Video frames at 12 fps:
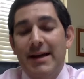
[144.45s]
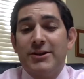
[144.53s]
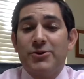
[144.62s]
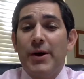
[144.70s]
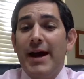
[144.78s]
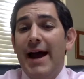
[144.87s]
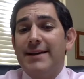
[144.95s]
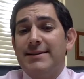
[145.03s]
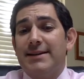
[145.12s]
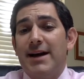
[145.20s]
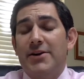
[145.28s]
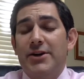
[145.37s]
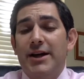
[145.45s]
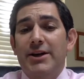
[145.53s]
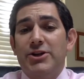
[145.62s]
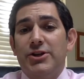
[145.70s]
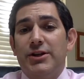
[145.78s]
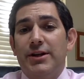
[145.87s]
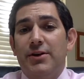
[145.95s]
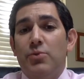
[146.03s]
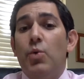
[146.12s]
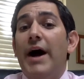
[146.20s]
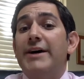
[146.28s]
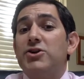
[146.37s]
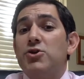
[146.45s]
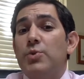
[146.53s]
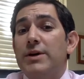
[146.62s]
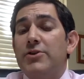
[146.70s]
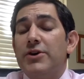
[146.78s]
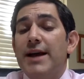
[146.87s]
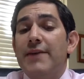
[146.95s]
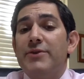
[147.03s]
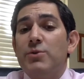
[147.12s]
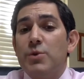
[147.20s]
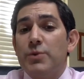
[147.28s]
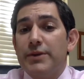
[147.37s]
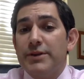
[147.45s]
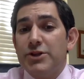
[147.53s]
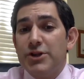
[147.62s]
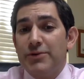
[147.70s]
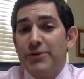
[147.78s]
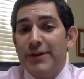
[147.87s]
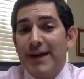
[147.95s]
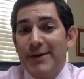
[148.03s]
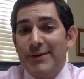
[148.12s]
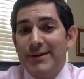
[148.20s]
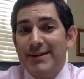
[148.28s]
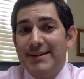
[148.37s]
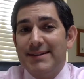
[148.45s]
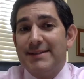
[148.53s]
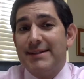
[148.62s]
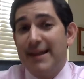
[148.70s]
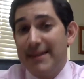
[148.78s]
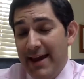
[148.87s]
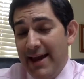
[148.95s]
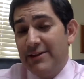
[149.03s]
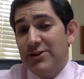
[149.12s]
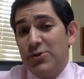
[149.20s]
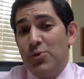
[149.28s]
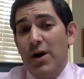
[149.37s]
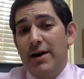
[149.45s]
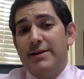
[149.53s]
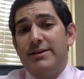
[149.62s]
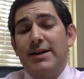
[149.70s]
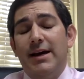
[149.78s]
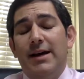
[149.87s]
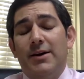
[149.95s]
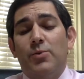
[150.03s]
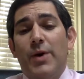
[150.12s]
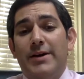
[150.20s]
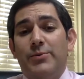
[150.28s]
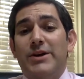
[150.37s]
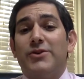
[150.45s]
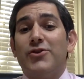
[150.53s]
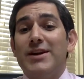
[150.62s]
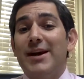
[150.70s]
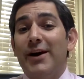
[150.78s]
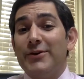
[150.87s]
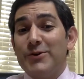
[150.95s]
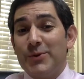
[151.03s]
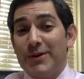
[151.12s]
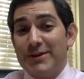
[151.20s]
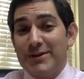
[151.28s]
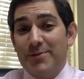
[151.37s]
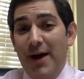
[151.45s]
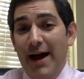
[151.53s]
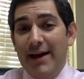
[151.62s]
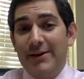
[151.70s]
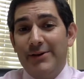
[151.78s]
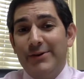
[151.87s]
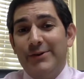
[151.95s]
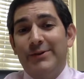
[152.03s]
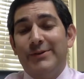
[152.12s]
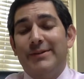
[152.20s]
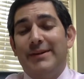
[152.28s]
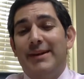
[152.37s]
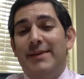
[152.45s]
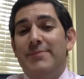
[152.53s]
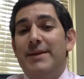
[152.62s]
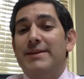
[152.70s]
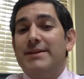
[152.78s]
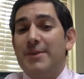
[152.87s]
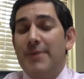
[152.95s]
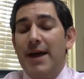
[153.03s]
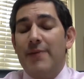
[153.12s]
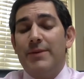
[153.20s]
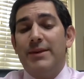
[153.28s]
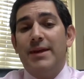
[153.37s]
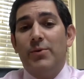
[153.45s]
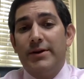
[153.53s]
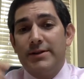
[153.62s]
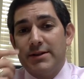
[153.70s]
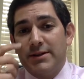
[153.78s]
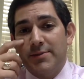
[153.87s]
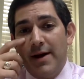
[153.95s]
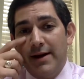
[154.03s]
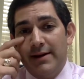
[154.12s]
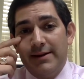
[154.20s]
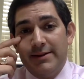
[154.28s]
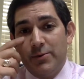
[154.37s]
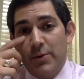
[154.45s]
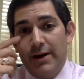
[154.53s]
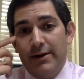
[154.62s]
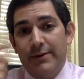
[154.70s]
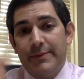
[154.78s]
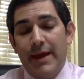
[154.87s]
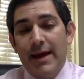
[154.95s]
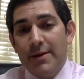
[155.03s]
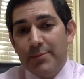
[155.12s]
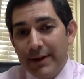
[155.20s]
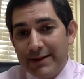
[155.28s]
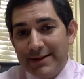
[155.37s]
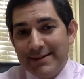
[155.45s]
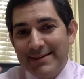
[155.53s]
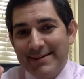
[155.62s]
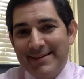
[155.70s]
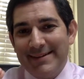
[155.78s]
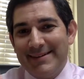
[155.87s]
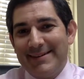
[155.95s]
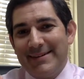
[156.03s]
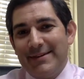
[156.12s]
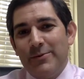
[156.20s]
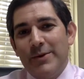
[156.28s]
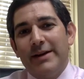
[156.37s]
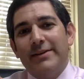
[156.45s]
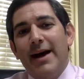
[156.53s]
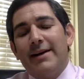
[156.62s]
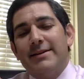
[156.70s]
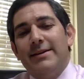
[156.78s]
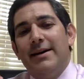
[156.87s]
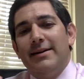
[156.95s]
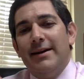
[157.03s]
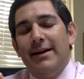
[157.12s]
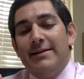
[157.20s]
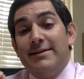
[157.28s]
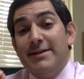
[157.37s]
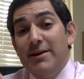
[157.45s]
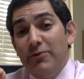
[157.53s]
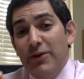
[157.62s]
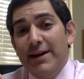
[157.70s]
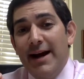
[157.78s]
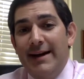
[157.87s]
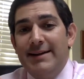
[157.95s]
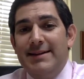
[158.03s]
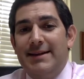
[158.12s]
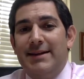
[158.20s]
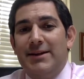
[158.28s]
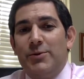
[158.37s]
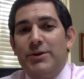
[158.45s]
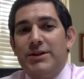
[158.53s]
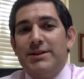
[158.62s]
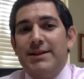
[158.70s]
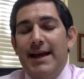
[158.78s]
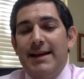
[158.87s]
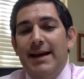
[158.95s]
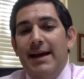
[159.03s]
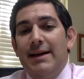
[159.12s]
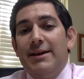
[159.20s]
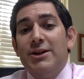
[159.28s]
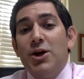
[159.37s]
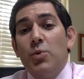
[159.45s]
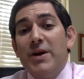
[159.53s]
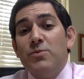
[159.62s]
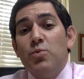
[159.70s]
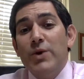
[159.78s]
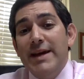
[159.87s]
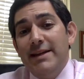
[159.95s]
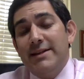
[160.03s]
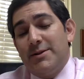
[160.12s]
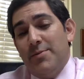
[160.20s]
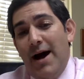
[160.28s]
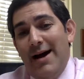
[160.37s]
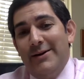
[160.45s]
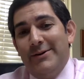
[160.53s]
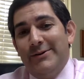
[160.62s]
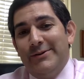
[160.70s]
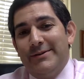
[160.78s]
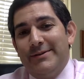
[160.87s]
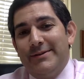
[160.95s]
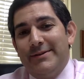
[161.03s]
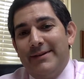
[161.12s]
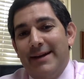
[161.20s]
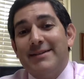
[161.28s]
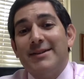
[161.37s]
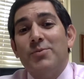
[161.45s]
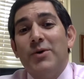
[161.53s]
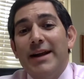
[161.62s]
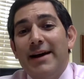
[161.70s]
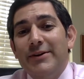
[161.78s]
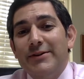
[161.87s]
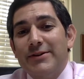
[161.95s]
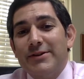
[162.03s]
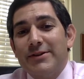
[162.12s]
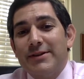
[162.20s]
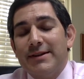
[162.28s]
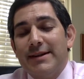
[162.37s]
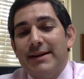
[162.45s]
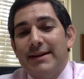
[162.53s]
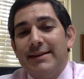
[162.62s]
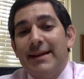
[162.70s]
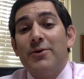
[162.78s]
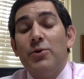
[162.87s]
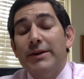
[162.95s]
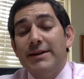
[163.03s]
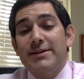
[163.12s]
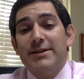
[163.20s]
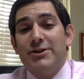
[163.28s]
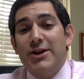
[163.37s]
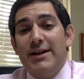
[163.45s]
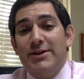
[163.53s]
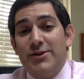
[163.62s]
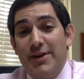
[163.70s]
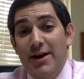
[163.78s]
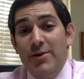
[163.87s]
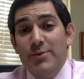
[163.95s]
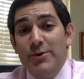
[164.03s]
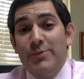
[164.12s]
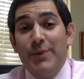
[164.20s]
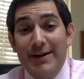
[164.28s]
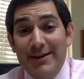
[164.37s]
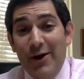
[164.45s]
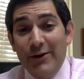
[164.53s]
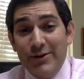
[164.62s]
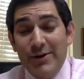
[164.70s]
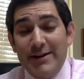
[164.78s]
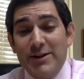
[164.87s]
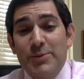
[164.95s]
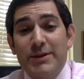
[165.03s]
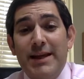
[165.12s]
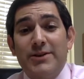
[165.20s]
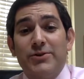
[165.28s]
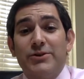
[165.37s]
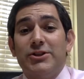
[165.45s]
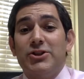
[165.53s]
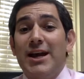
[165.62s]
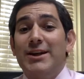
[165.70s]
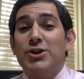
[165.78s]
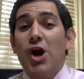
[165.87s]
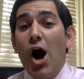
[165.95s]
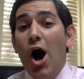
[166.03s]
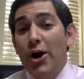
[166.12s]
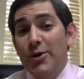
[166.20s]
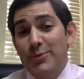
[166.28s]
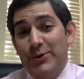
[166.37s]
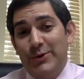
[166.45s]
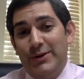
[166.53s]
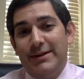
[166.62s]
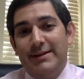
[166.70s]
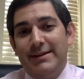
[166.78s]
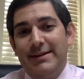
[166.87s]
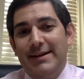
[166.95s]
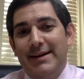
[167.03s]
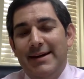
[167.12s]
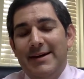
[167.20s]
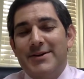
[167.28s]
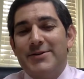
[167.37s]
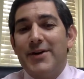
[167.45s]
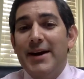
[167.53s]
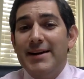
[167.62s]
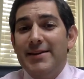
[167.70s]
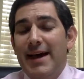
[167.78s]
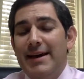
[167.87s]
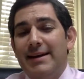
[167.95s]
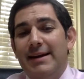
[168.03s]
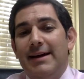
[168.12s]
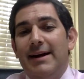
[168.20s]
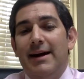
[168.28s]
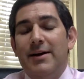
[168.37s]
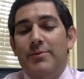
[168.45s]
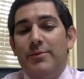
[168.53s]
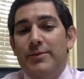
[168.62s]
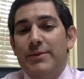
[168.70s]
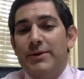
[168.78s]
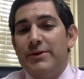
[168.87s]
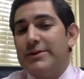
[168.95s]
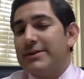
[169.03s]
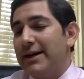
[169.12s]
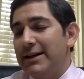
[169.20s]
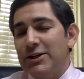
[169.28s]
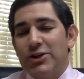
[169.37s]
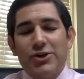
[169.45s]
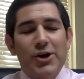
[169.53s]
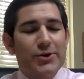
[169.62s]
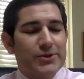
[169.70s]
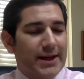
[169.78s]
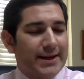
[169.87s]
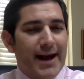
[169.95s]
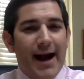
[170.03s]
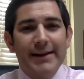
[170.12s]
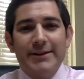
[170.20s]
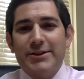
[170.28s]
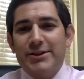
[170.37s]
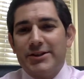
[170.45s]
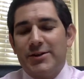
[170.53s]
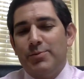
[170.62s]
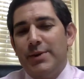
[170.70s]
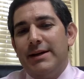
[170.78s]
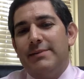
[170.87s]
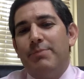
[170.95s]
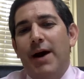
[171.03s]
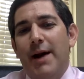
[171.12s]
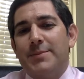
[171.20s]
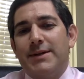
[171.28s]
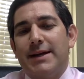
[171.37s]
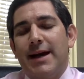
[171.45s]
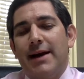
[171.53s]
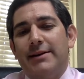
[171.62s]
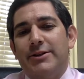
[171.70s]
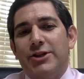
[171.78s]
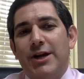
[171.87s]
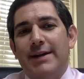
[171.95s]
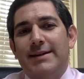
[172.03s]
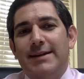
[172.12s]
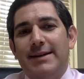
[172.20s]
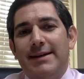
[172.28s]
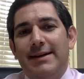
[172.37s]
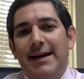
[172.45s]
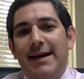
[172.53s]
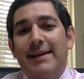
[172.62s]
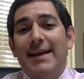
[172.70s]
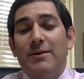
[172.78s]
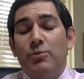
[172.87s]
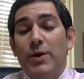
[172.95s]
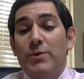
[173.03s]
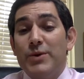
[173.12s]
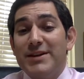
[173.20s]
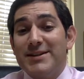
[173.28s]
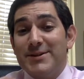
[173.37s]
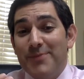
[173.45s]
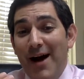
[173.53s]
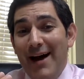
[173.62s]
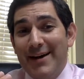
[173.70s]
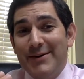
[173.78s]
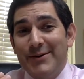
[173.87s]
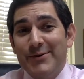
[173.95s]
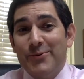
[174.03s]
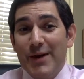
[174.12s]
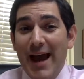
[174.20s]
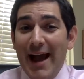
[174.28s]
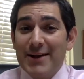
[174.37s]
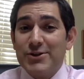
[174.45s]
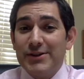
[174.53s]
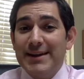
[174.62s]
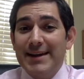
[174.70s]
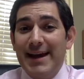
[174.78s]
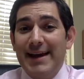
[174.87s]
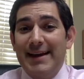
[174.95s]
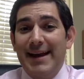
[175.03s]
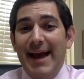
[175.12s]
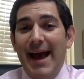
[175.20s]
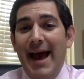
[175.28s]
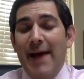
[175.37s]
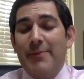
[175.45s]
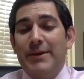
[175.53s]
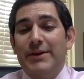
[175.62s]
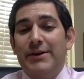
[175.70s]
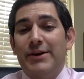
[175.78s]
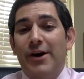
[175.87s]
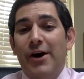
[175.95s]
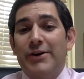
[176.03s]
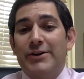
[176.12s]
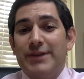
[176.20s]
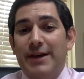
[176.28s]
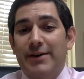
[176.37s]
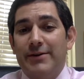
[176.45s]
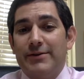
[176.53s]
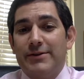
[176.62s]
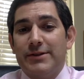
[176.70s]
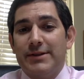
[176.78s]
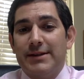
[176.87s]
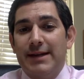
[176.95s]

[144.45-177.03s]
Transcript: So I asked the congregation, why should we greet everyone with a cheerful countenance? And the answer was, when we greet others with a smile, it makes them happy. They want to smile as well. But we unlocked a different idea here, which is that, when we smile at someone else, not only does it change their mood, but it also has the potential to change our mood, right? And that studies show, psychologists, it's a big pop psychology idea, that when we smile, we actually get happier ourselves.